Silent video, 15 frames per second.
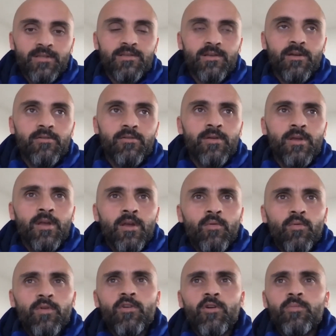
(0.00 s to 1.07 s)
So
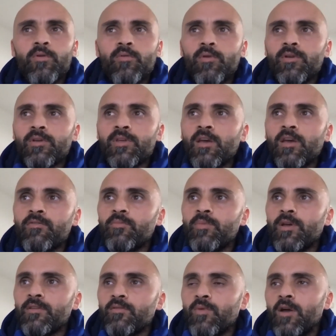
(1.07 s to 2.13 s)
we've got to be really careful
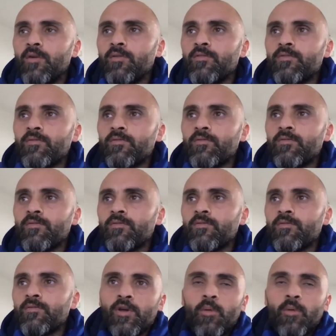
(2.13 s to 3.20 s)
about the way
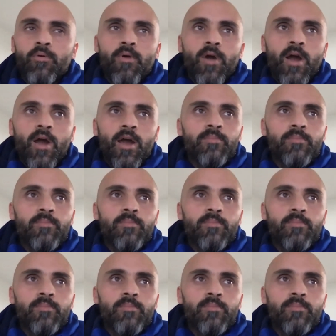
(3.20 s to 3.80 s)
we operate.